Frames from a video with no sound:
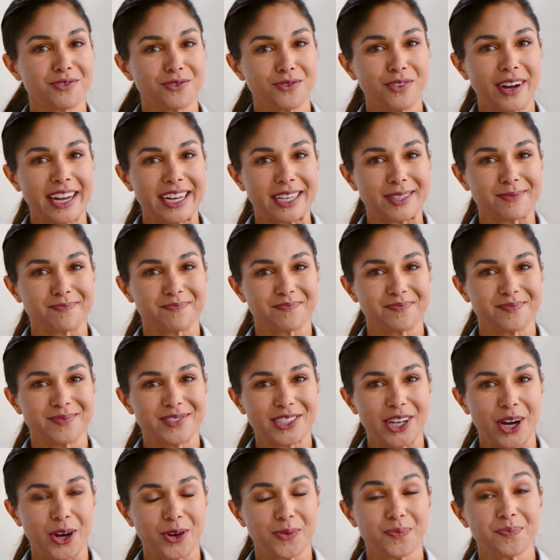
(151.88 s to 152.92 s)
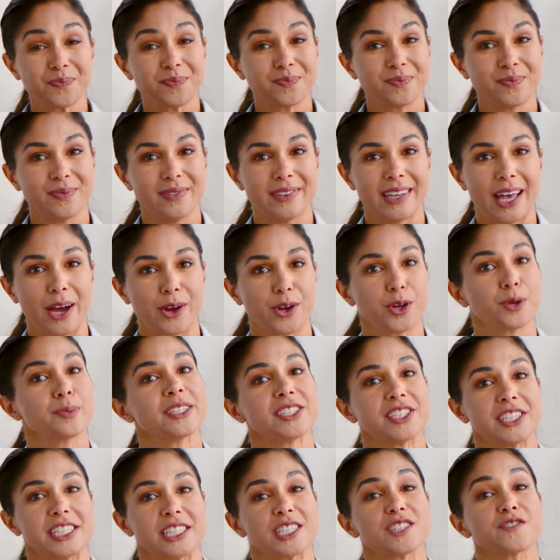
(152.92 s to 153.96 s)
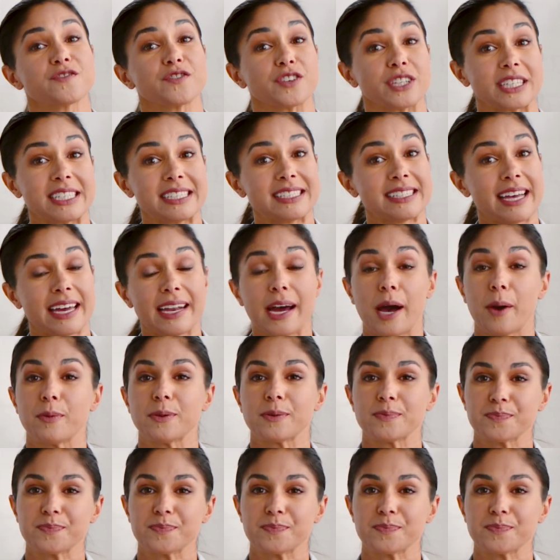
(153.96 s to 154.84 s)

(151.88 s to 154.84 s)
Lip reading: Right, so now your machine's fully set up.